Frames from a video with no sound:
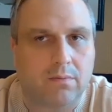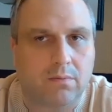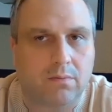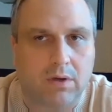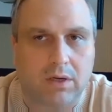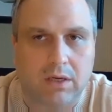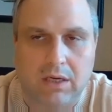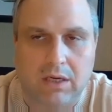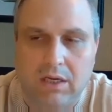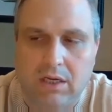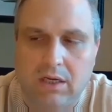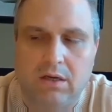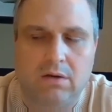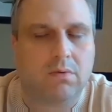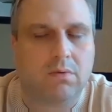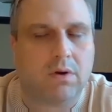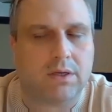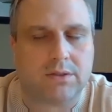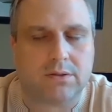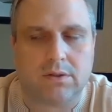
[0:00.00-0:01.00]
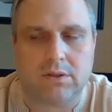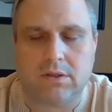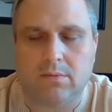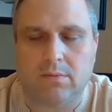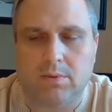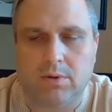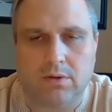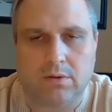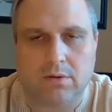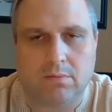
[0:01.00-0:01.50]
We need restaurants to
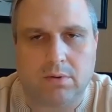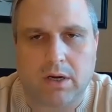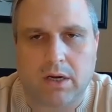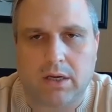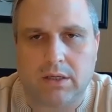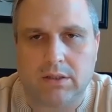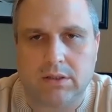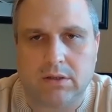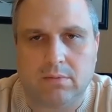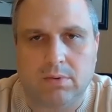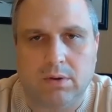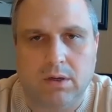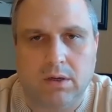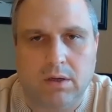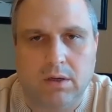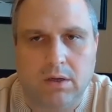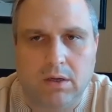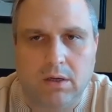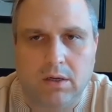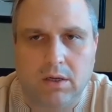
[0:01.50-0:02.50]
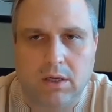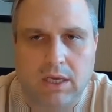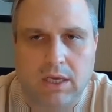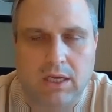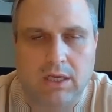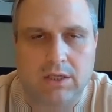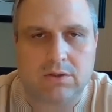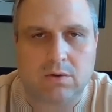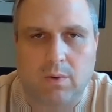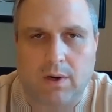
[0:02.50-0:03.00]
build their brands up.
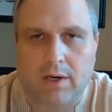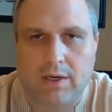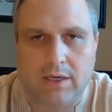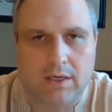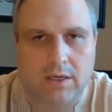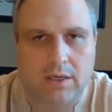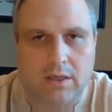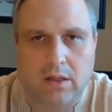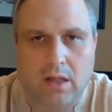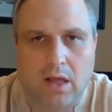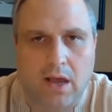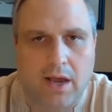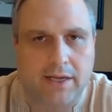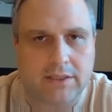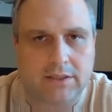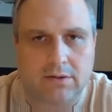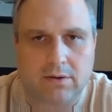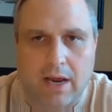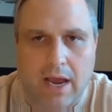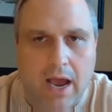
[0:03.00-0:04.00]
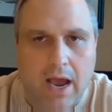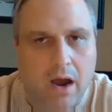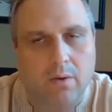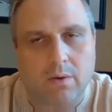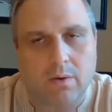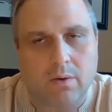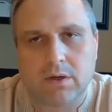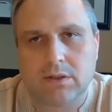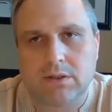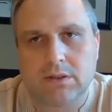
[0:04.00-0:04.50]
Kids are waiting in lines for
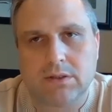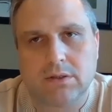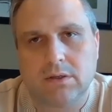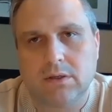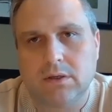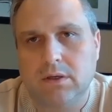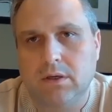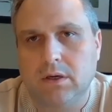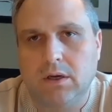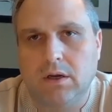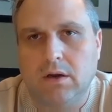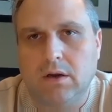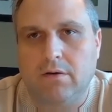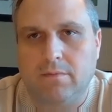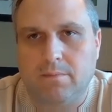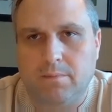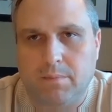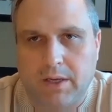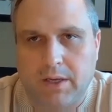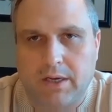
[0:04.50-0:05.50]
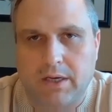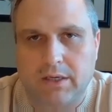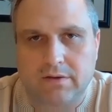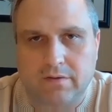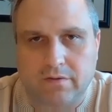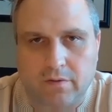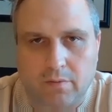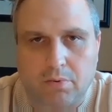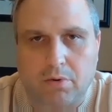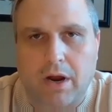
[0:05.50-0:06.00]
hours because
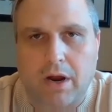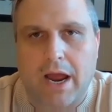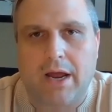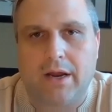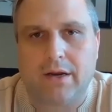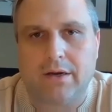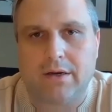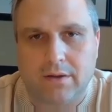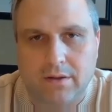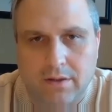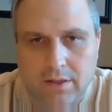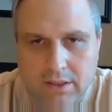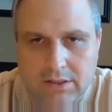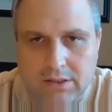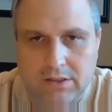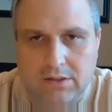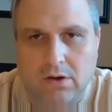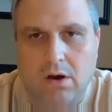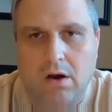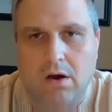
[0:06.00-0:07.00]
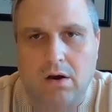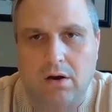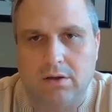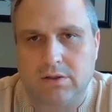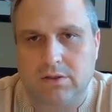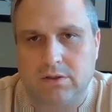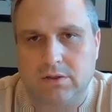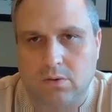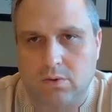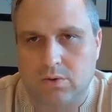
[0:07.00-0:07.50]
of a brand they saw on
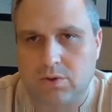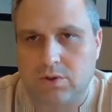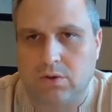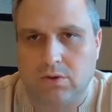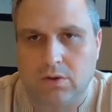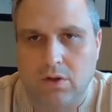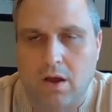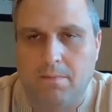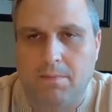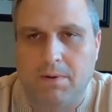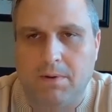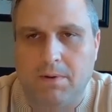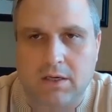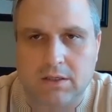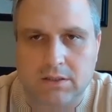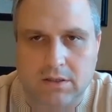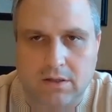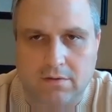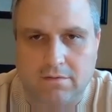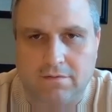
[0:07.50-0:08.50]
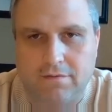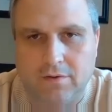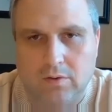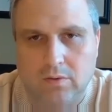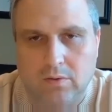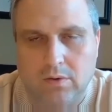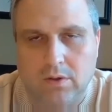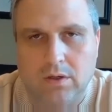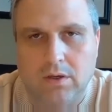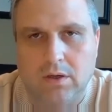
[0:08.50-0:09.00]
social, not because of the food.